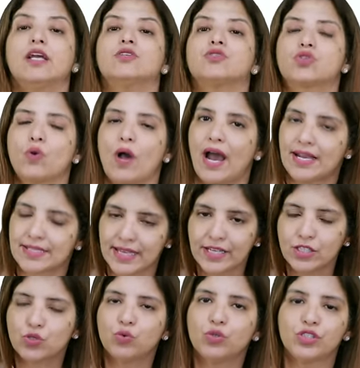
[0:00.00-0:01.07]
So, as I
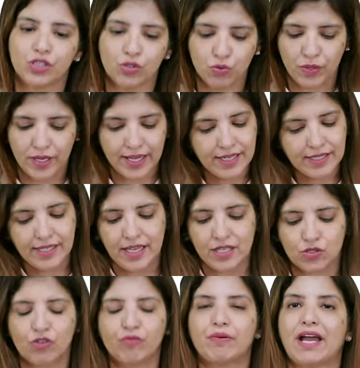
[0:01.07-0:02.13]
told you, in
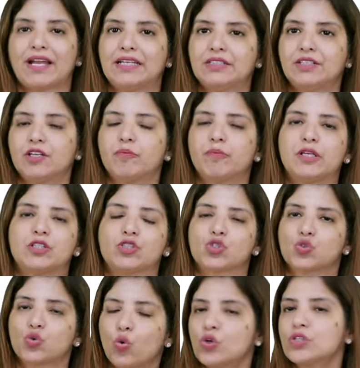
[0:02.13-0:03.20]
case of brachytherapy, the
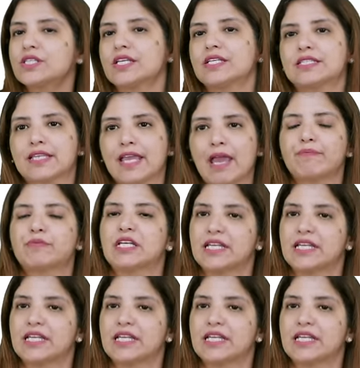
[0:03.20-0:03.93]
source is kept